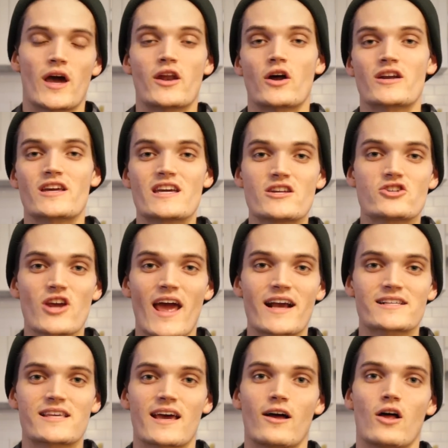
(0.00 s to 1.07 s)
And on each
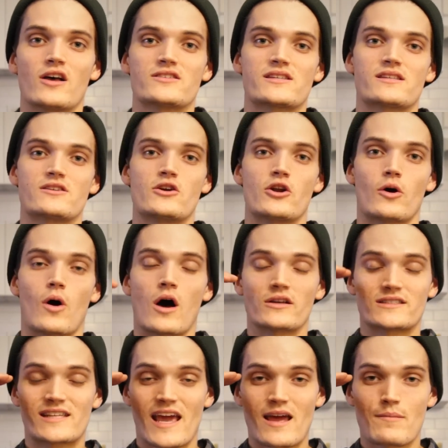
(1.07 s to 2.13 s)
exhale, I'll
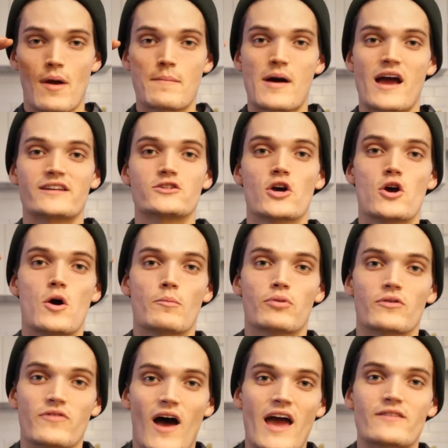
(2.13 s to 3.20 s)
say in my mind,
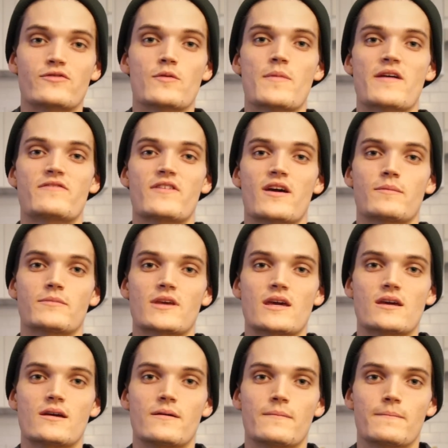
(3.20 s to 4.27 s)
provide for my
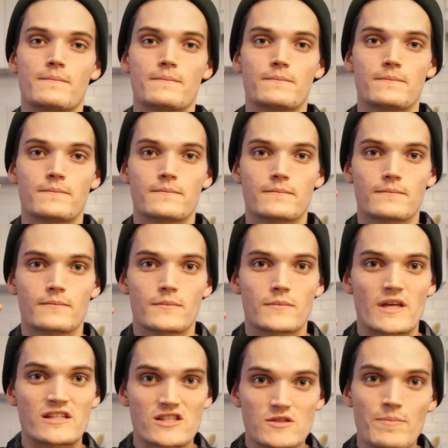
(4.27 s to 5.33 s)
family,
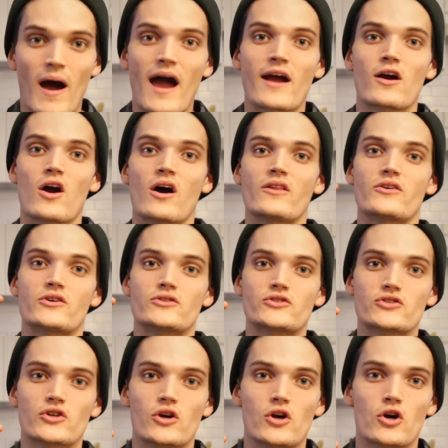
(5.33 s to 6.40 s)
inspire
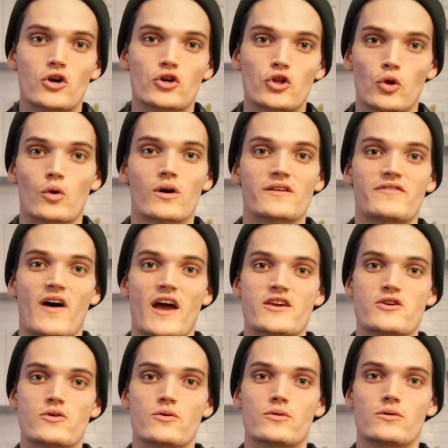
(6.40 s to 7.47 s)
others, glorify
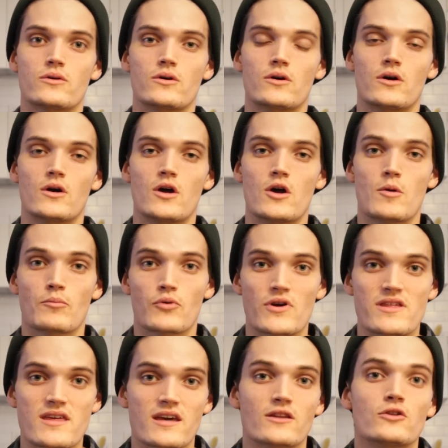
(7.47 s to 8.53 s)
you.
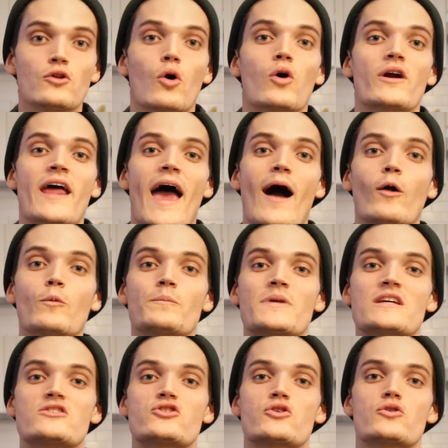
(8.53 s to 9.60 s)
Breathe in, Lord, help
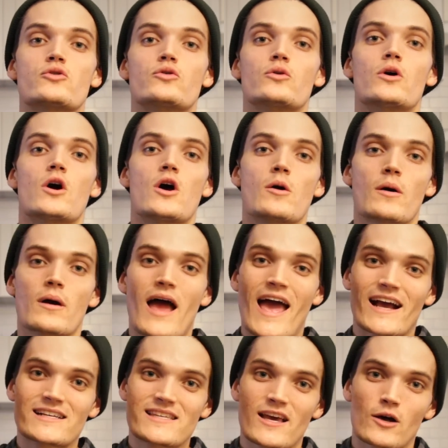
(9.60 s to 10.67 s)
me to,
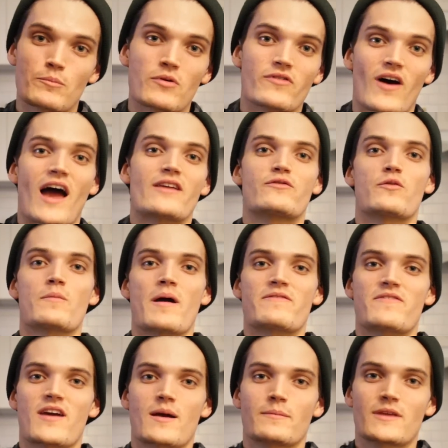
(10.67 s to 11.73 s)
exhale, provide for my
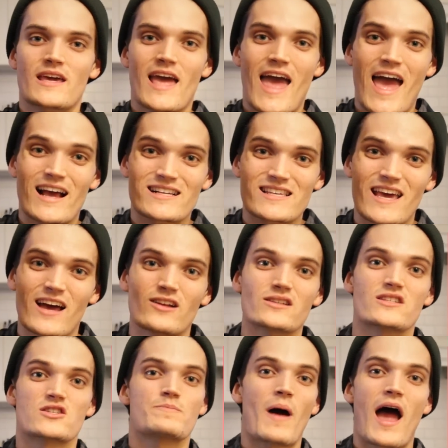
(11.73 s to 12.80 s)
family, exhale,
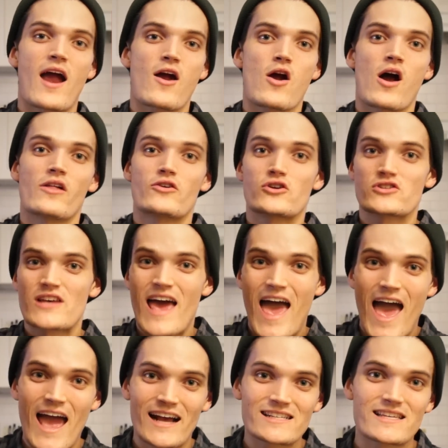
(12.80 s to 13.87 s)
inspire others,
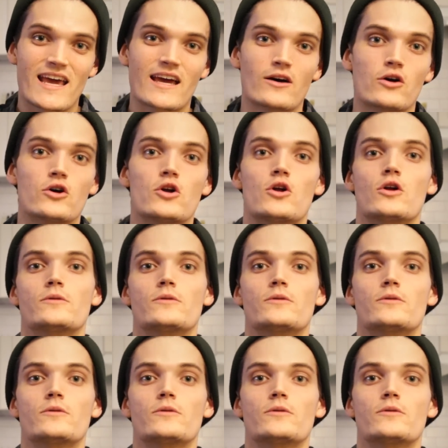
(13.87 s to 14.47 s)
exhale,